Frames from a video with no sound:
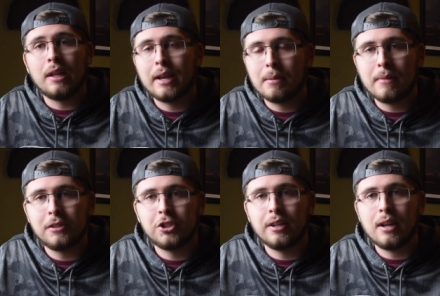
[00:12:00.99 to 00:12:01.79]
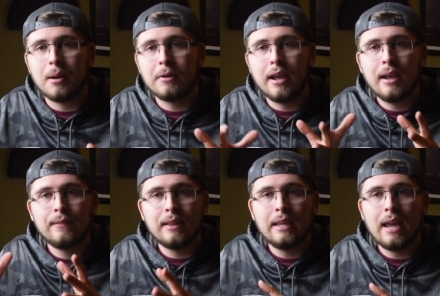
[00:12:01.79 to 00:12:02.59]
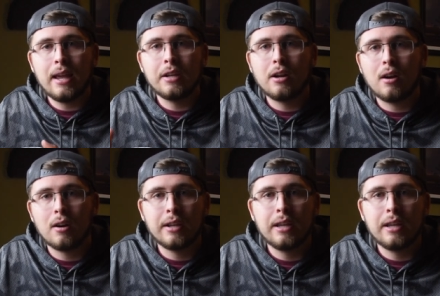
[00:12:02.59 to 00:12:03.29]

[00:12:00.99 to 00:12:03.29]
like I mentioned, I'm going to have in the end card